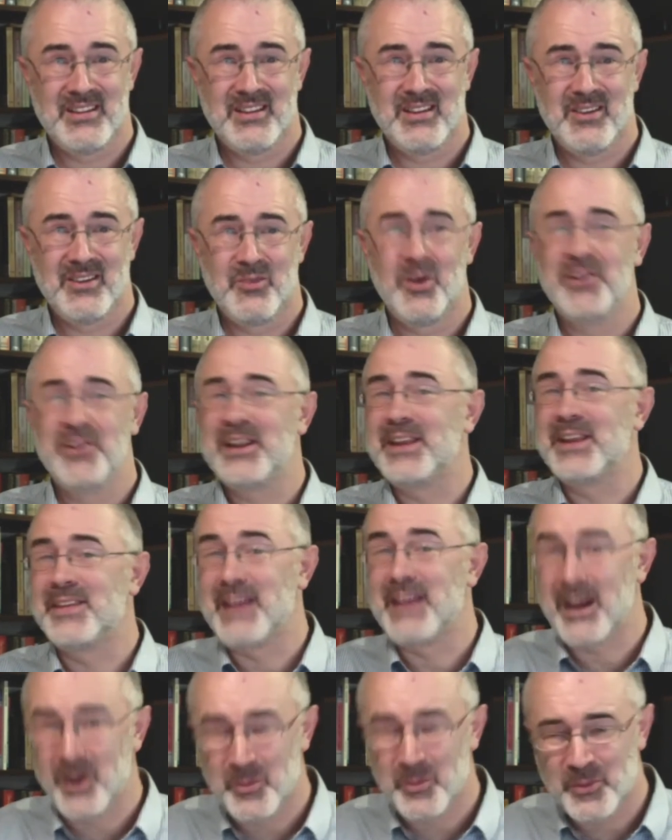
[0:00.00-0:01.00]
wanting
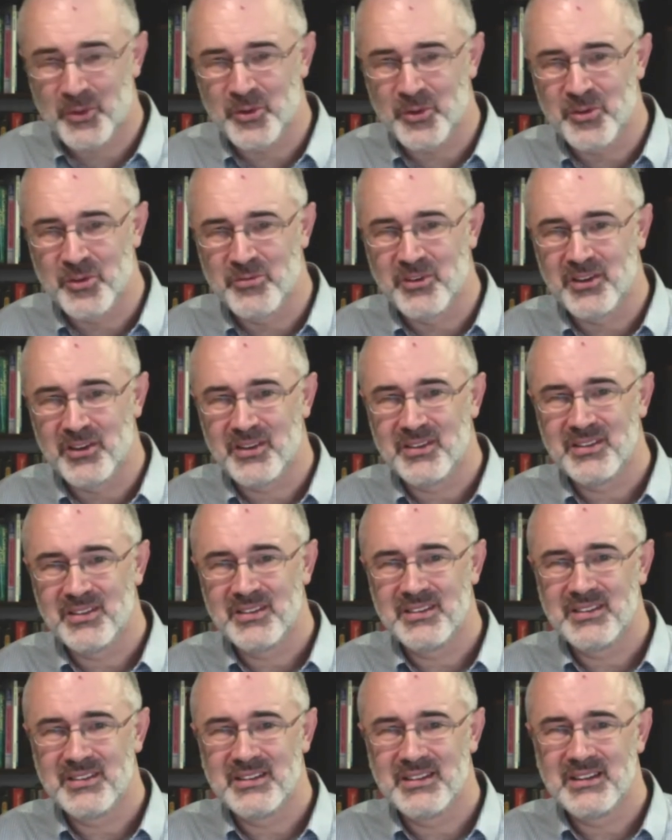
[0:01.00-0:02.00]
their approval,
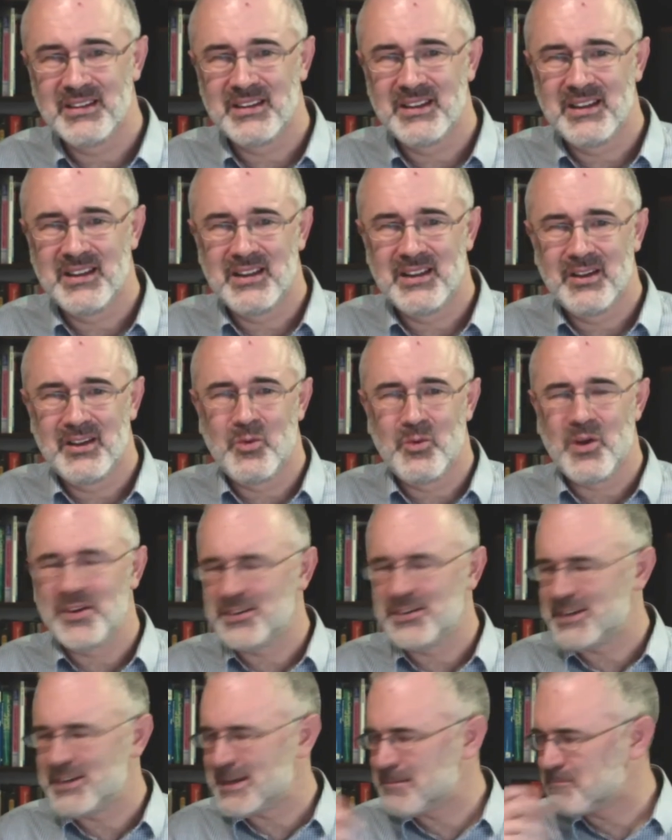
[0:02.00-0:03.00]

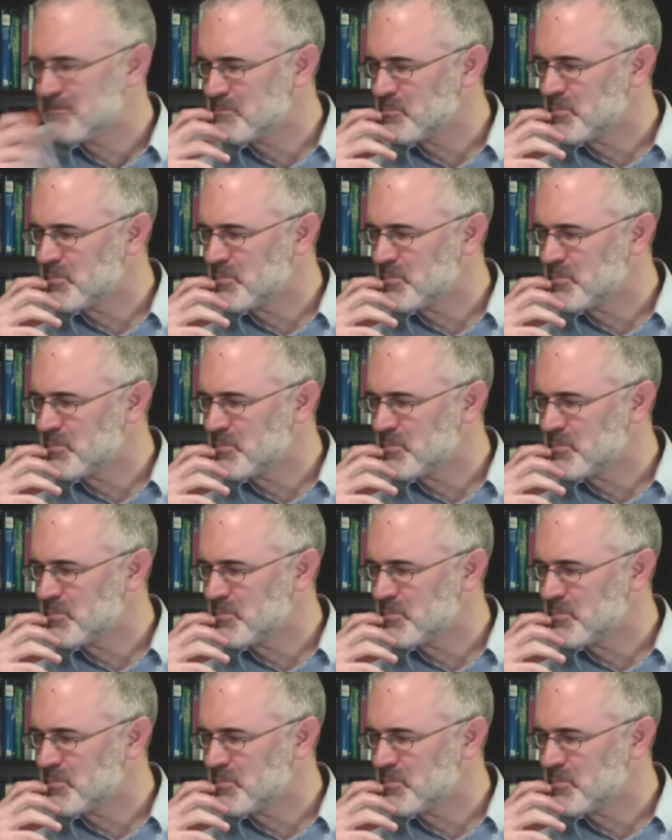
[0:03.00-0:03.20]
wanting